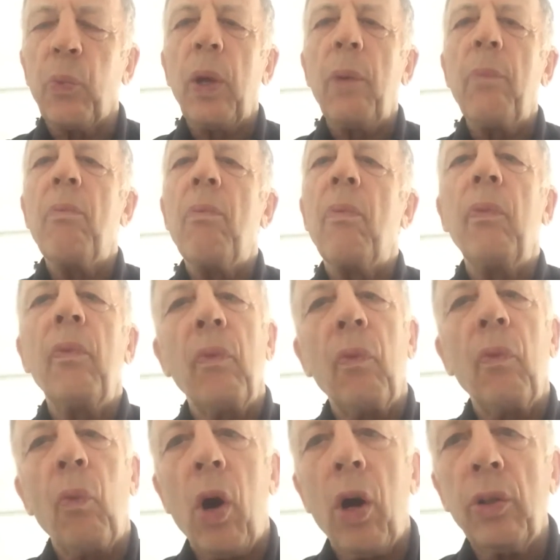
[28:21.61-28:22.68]
We
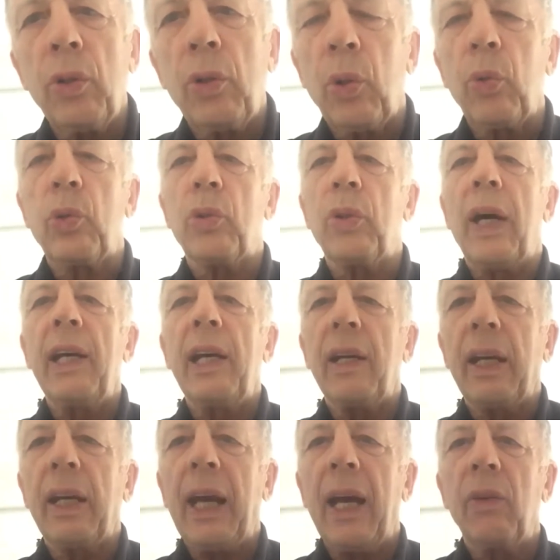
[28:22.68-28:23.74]
want to try it
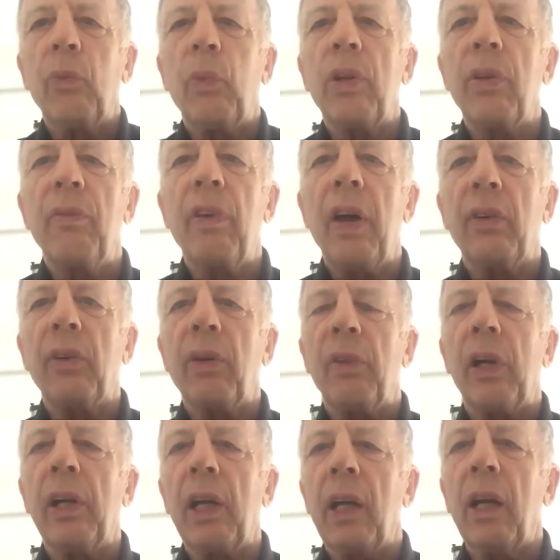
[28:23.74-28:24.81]
again with a very,
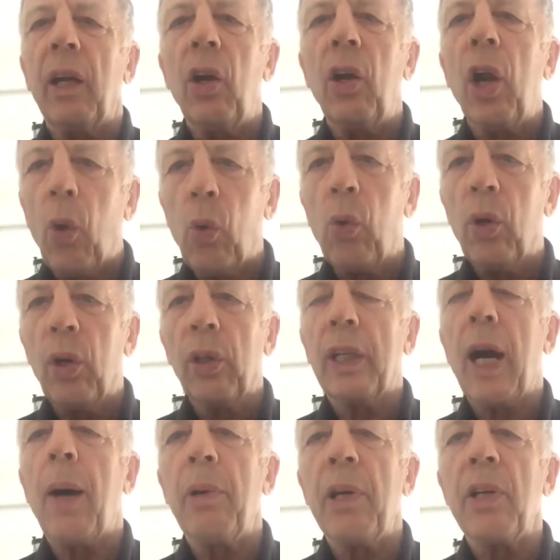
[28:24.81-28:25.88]
very low
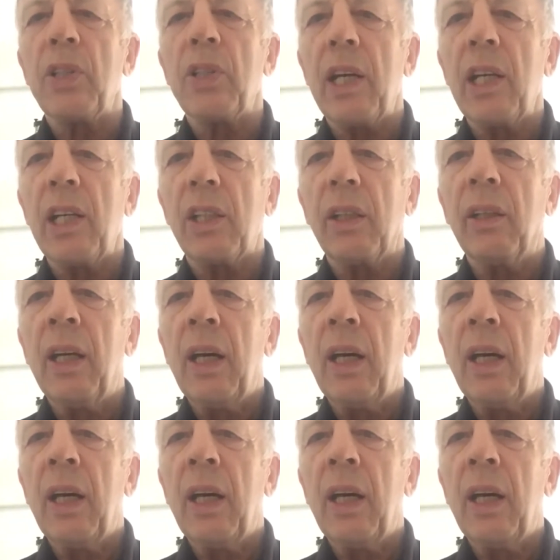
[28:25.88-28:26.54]
carbonization.